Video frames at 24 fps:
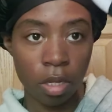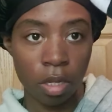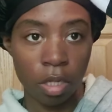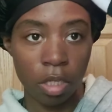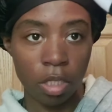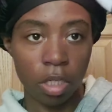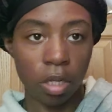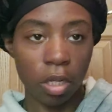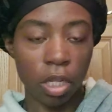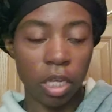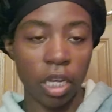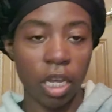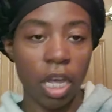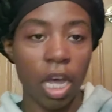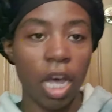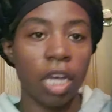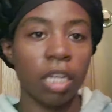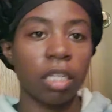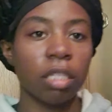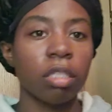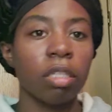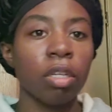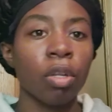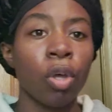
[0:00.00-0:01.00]
So, like,
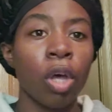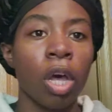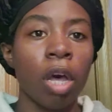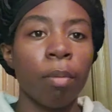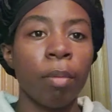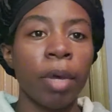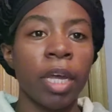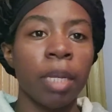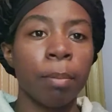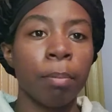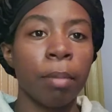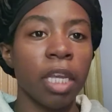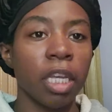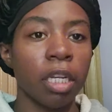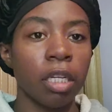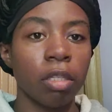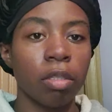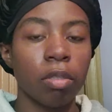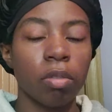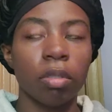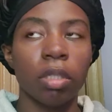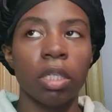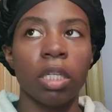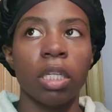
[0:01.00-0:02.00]
I still got my
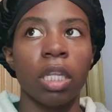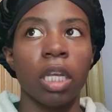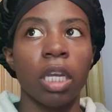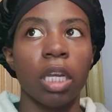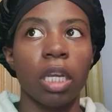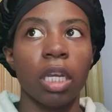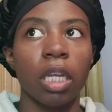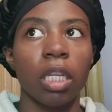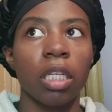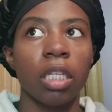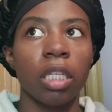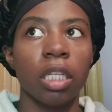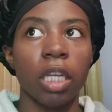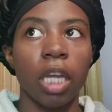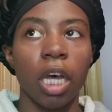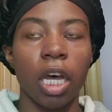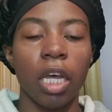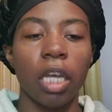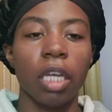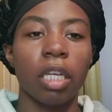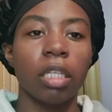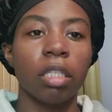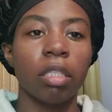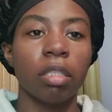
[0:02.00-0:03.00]
mandatory, like,
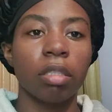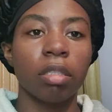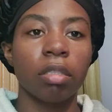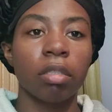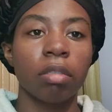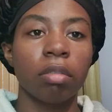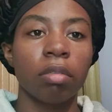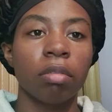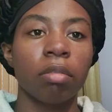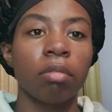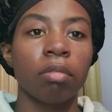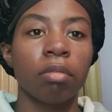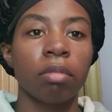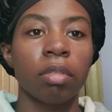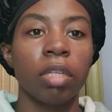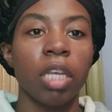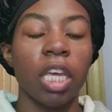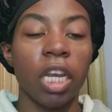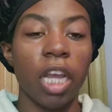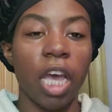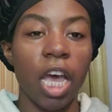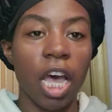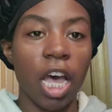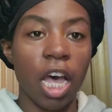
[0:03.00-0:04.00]

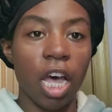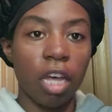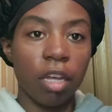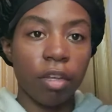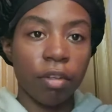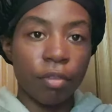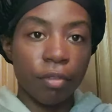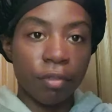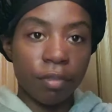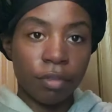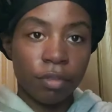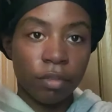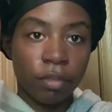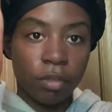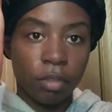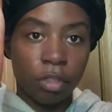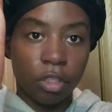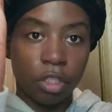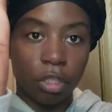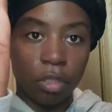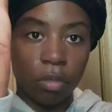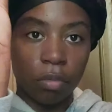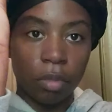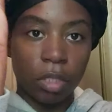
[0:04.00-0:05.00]
9.5.
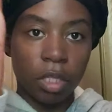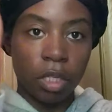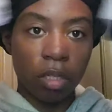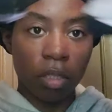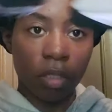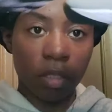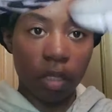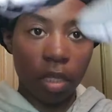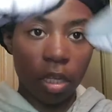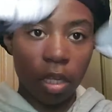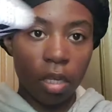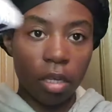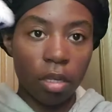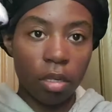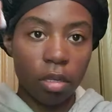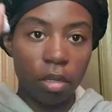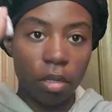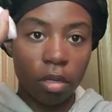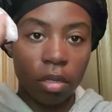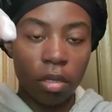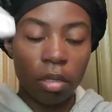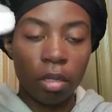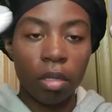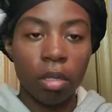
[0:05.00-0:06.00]
Just because, like,
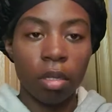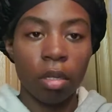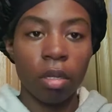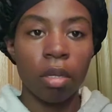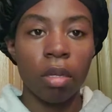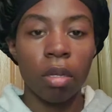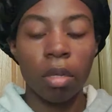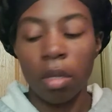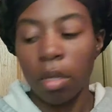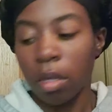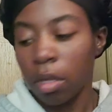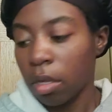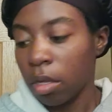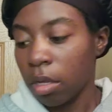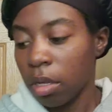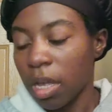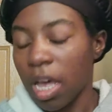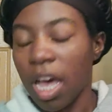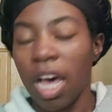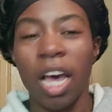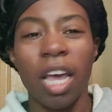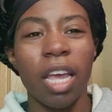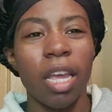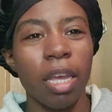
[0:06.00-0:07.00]

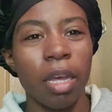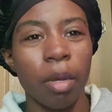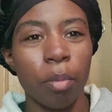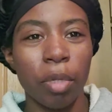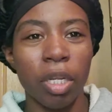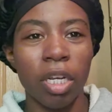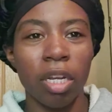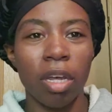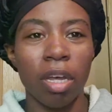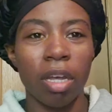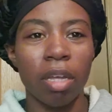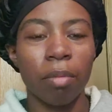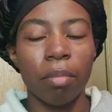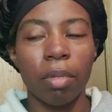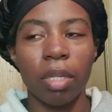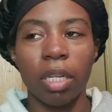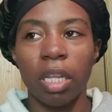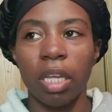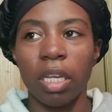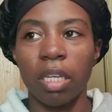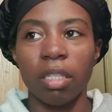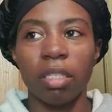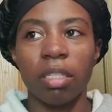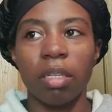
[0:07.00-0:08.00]
I am a 9. But,
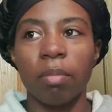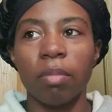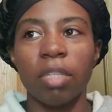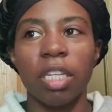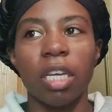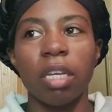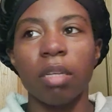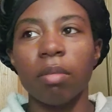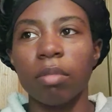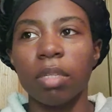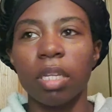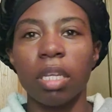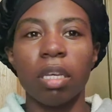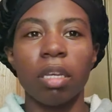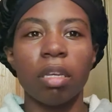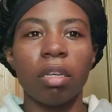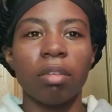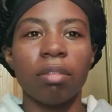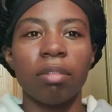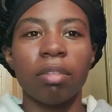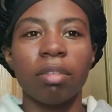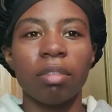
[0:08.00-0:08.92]
like, sometimes, like,